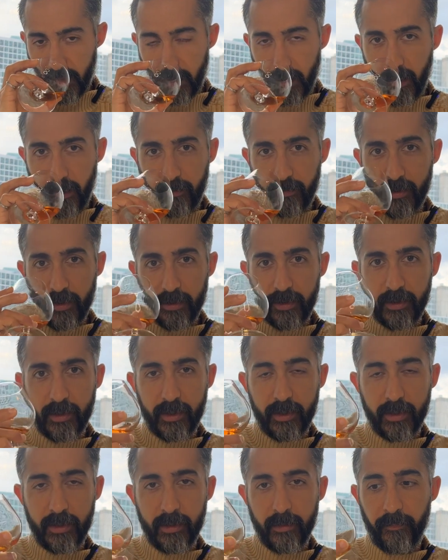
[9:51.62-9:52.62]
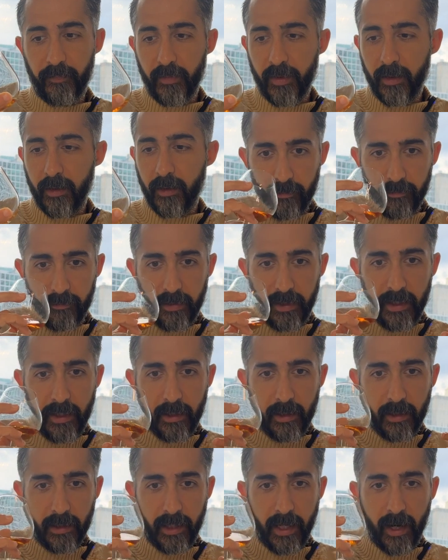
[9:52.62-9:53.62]
It's just
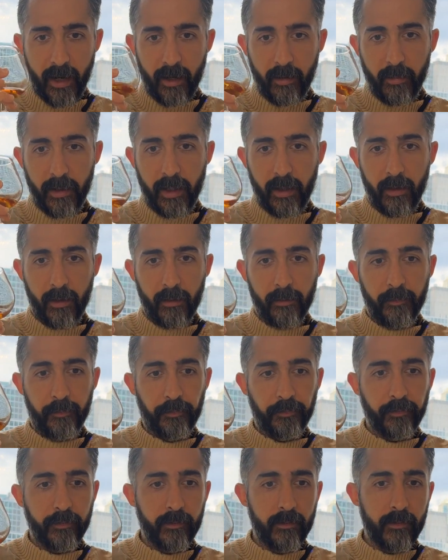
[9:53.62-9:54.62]
vanilla caramel,